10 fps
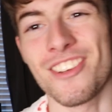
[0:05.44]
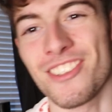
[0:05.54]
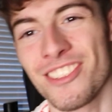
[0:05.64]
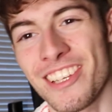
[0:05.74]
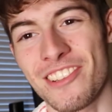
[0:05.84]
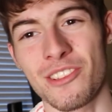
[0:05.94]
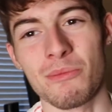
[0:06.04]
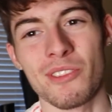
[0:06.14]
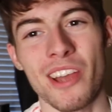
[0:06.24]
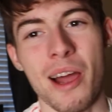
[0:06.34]
Just slayed
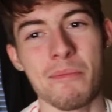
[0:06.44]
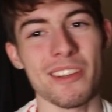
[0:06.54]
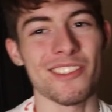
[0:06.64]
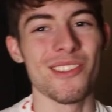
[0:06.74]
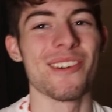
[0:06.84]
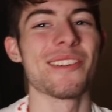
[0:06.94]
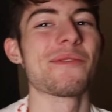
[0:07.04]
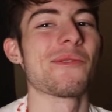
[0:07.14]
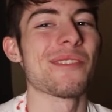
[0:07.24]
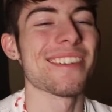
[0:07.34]
some zombies. Don't
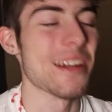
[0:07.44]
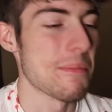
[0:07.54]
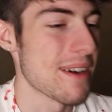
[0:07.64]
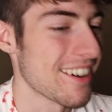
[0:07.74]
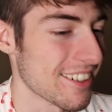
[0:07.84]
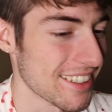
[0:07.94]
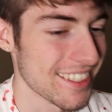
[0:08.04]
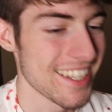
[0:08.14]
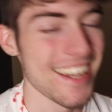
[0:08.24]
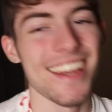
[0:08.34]
even worry about it.
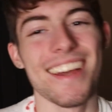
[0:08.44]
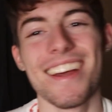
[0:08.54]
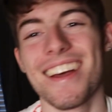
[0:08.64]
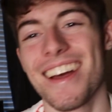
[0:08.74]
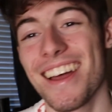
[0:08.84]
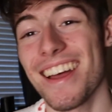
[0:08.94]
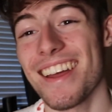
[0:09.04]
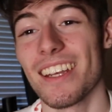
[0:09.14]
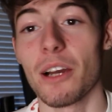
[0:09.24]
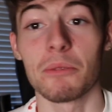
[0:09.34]

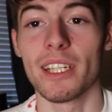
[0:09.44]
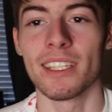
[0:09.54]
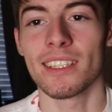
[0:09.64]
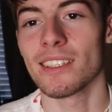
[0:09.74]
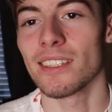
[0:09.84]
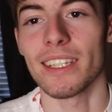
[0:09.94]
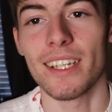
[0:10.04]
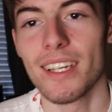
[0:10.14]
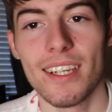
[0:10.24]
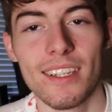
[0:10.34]
No, I'm kidding. This was like
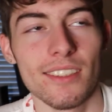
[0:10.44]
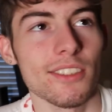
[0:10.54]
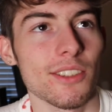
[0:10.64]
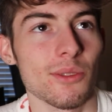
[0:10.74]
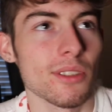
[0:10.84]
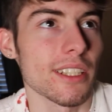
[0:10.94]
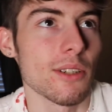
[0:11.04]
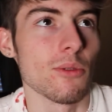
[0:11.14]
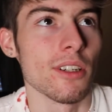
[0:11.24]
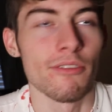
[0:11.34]

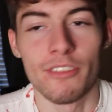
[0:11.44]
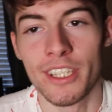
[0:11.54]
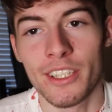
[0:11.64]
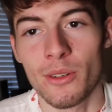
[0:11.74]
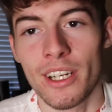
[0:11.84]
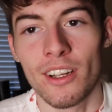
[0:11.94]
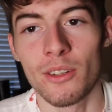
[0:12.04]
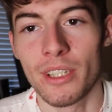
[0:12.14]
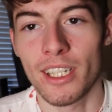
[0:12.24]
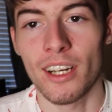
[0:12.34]
a what, 5th grade
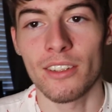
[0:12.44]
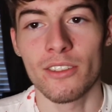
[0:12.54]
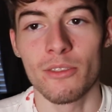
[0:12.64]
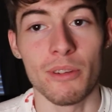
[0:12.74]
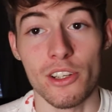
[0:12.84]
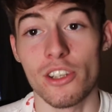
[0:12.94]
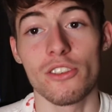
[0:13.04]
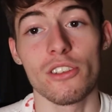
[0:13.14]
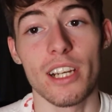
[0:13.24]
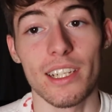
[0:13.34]
Halloween costume. I
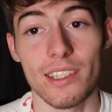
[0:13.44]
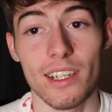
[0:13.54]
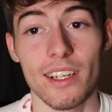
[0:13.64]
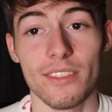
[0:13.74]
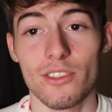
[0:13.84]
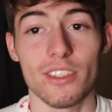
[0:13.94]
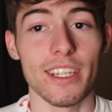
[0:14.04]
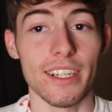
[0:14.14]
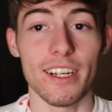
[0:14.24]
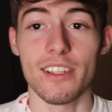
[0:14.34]
shit you guys not. Just
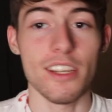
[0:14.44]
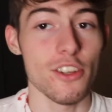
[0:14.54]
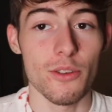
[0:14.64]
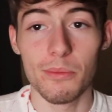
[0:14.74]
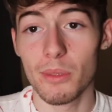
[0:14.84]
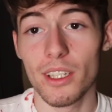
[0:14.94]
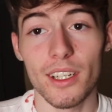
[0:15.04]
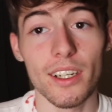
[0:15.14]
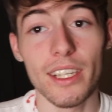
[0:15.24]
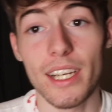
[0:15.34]
like a t-shirt with blood
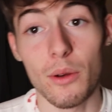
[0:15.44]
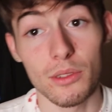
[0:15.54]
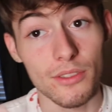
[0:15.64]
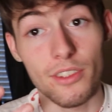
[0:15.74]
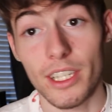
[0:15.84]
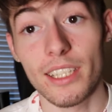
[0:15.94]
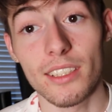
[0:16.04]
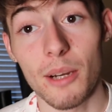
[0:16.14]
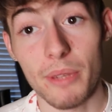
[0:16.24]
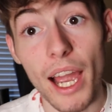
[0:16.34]
on it, and I was a fucking
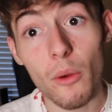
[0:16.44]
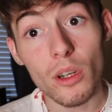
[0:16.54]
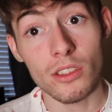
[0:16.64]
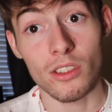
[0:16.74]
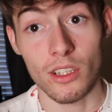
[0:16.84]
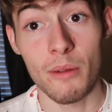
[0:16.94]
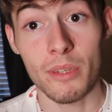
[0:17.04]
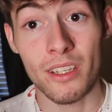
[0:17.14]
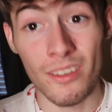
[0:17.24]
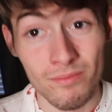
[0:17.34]
zombie. I was a
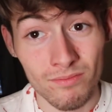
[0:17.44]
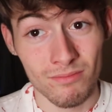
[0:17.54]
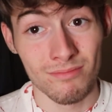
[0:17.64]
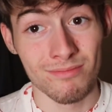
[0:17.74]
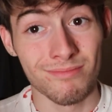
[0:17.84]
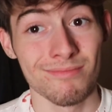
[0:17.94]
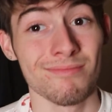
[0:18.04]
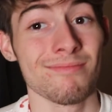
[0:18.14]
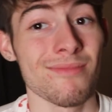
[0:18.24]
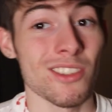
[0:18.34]
zombie.
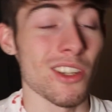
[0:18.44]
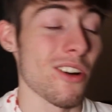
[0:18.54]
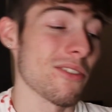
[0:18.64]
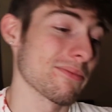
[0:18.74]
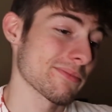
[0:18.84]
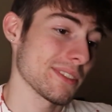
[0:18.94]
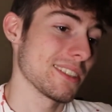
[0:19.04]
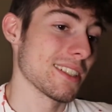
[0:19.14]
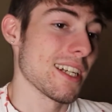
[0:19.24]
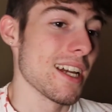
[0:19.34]
So,
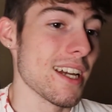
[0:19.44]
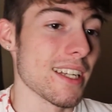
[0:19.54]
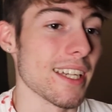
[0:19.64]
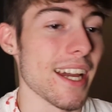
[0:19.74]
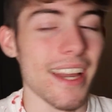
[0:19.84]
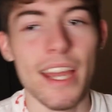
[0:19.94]
yeah.